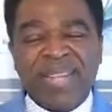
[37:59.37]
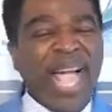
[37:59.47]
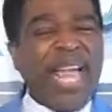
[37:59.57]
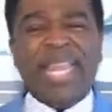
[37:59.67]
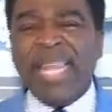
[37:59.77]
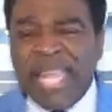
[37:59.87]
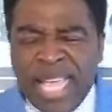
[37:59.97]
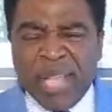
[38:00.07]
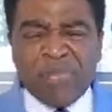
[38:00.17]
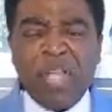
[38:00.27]
I
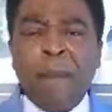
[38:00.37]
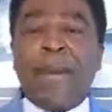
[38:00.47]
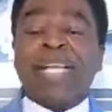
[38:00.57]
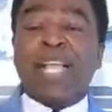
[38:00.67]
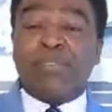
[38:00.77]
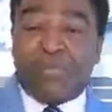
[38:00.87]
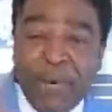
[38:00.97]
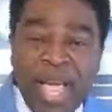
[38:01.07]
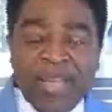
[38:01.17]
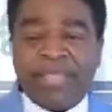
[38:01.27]
live by the
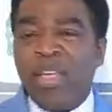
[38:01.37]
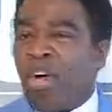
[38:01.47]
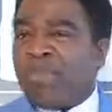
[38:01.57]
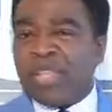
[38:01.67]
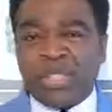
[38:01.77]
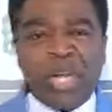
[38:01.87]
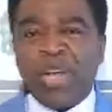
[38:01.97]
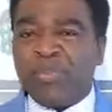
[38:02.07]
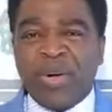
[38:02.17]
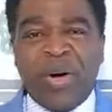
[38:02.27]
faith of the Son of